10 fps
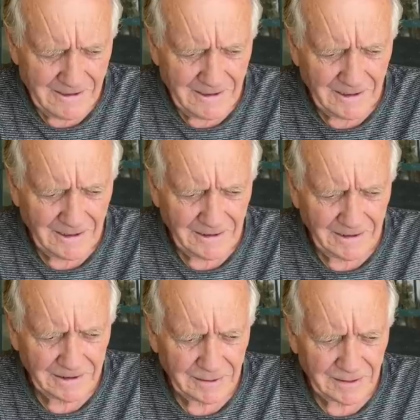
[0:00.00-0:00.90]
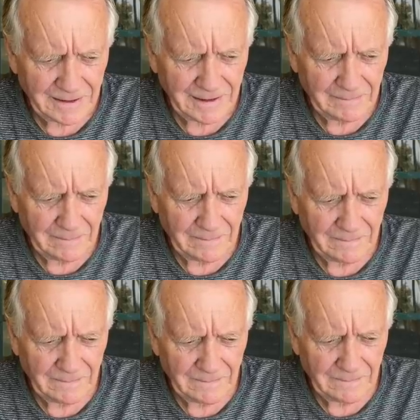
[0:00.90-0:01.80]
It's a
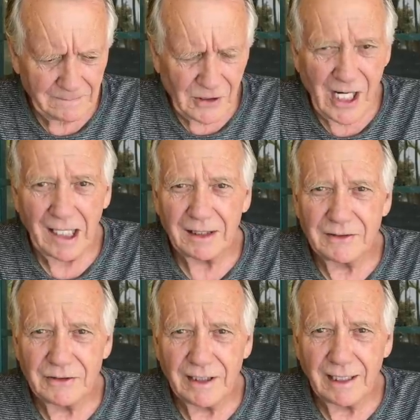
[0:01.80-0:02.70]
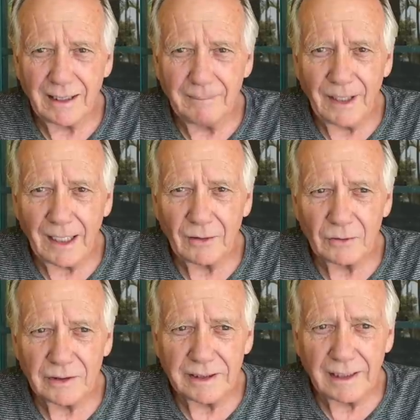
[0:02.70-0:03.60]
challenge that I'm not
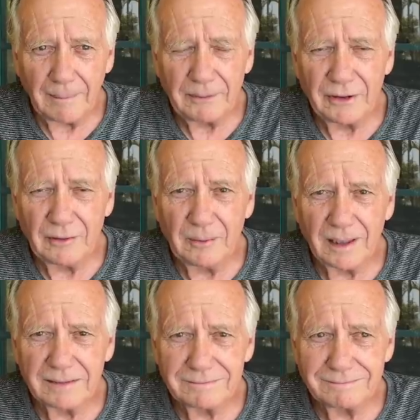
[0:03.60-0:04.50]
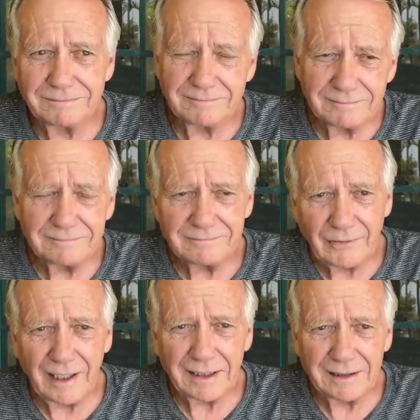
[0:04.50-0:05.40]
only up to, but
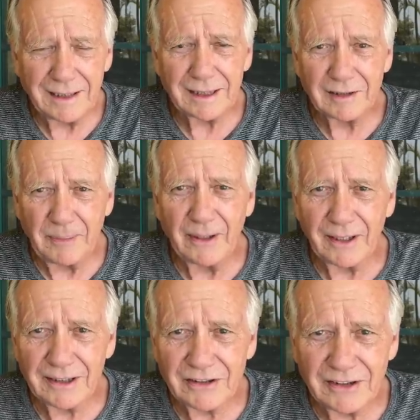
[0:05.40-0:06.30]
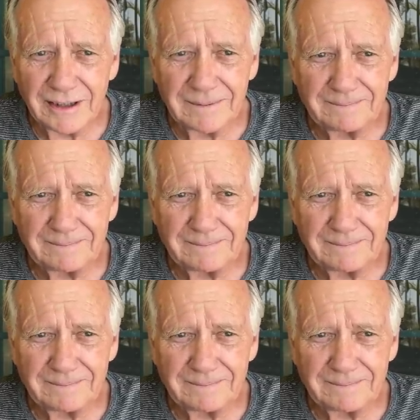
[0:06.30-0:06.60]
frankly experienced in.